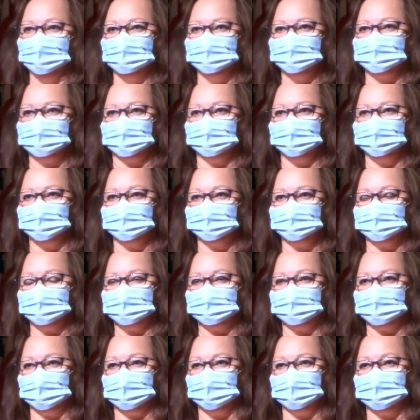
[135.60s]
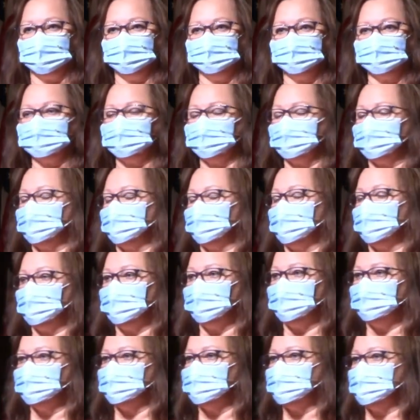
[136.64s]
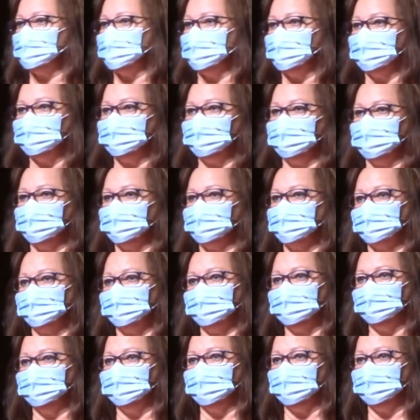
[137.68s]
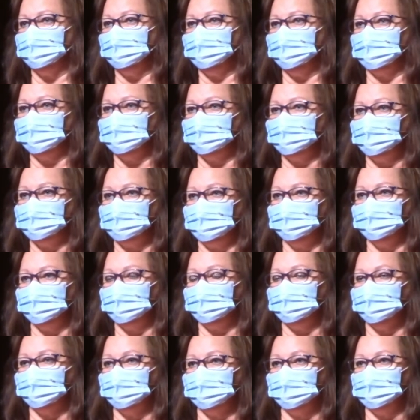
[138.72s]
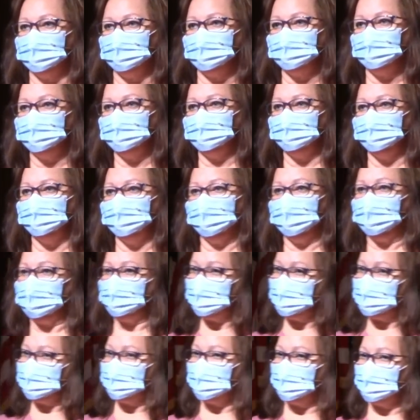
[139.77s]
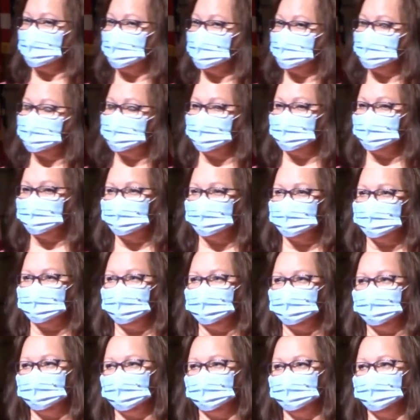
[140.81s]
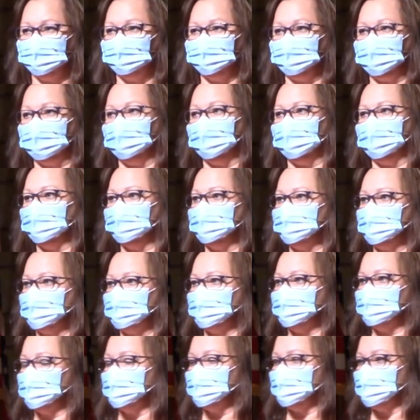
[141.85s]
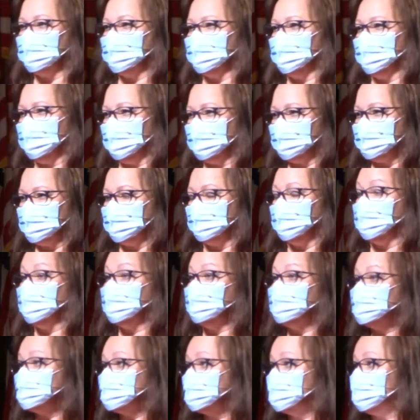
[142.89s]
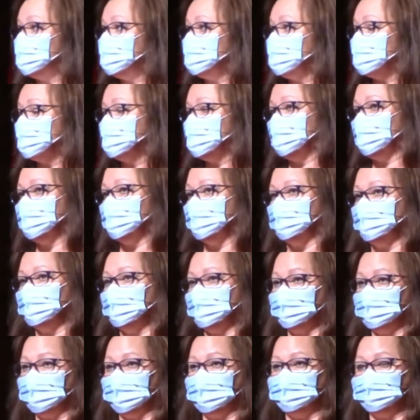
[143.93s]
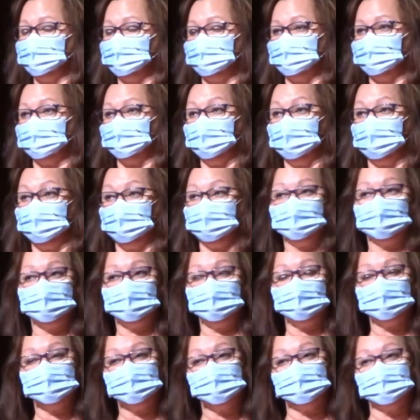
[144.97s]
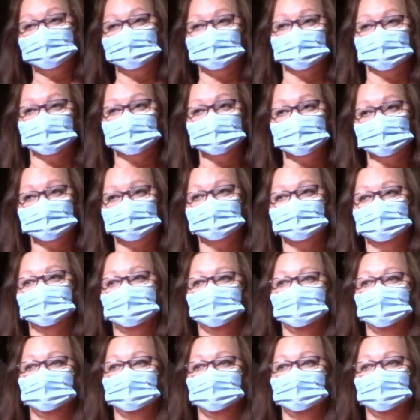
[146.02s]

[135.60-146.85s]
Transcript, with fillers: So if you'll just uh, give us a call or send a text or email, let us know that you're going to have a trunk or trunk or treat. That would be absolutely awesome. Also, we're taking donations of candy to the church